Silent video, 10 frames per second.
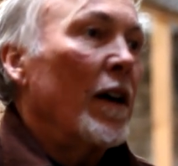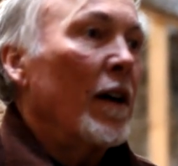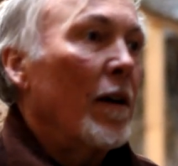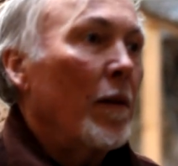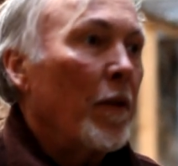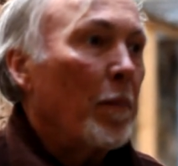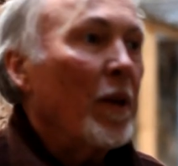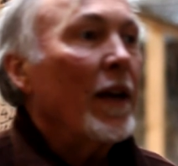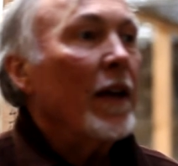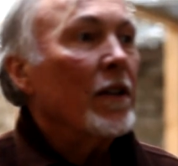uh, the
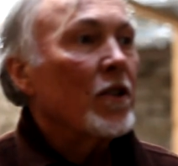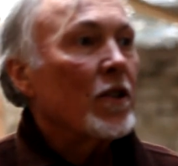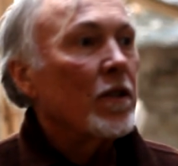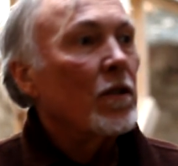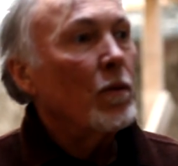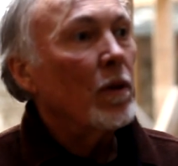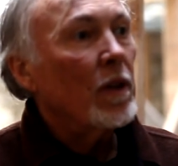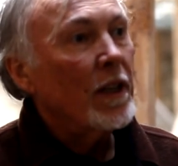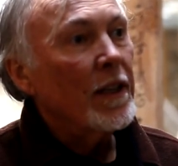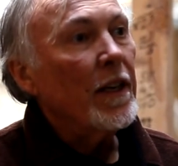plants
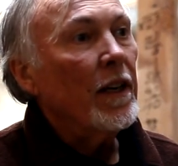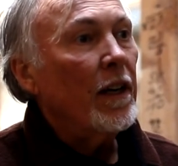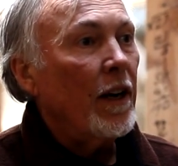will clean